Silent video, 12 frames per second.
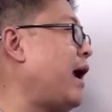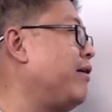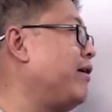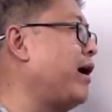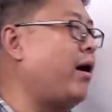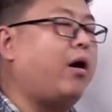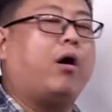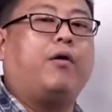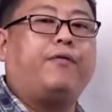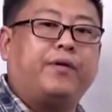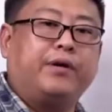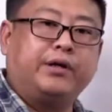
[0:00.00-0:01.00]
area
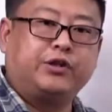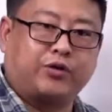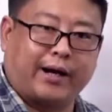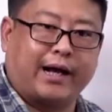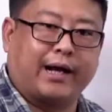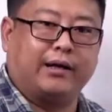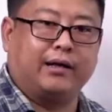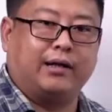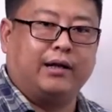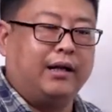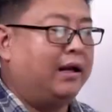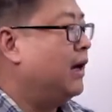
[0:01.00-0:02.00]
of
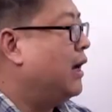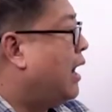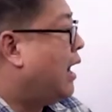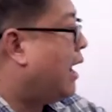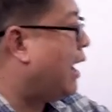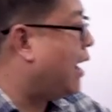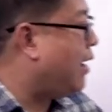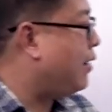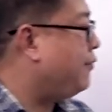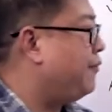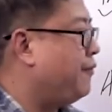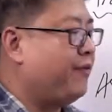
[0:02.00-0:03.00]
triangle.
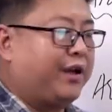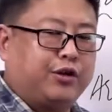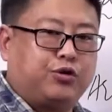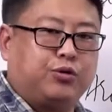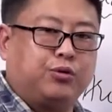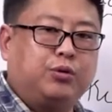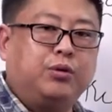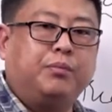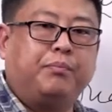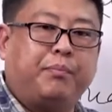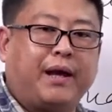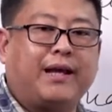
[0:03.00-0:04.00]
Half into
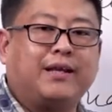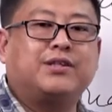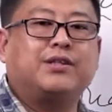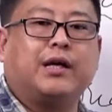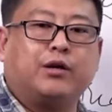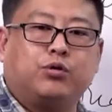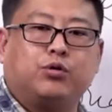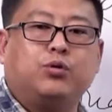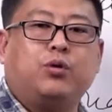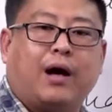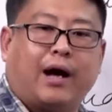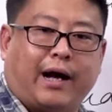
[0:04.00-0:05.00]
base into
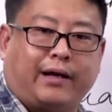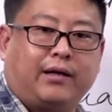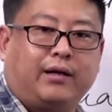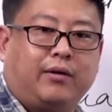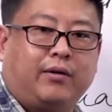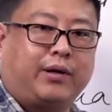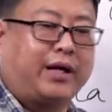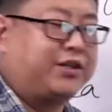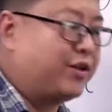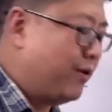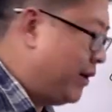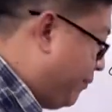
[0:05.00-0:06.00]
height. Okay,
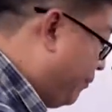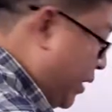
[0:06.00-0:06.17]
children?